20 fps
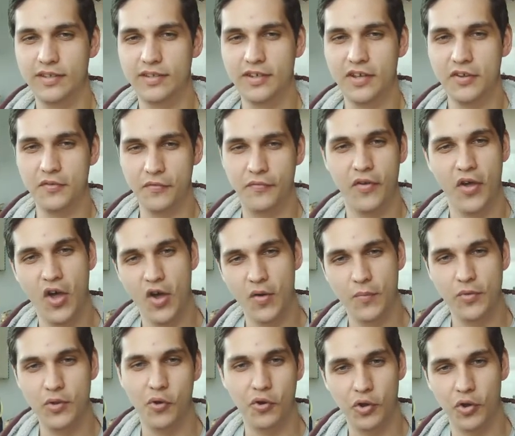confirm
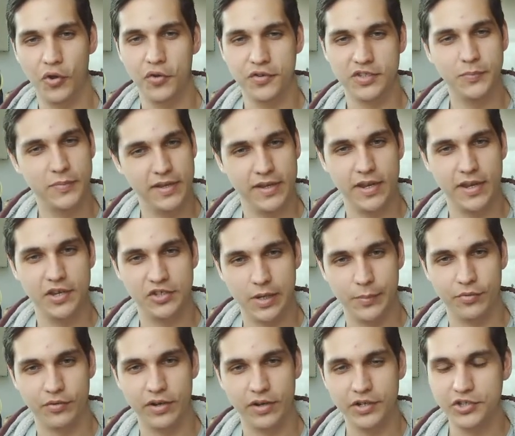that you're not just speaking
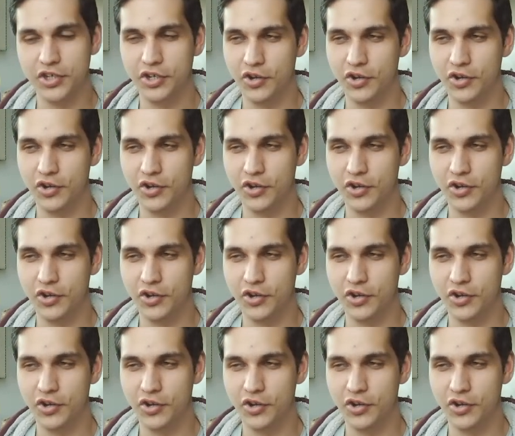gibberish.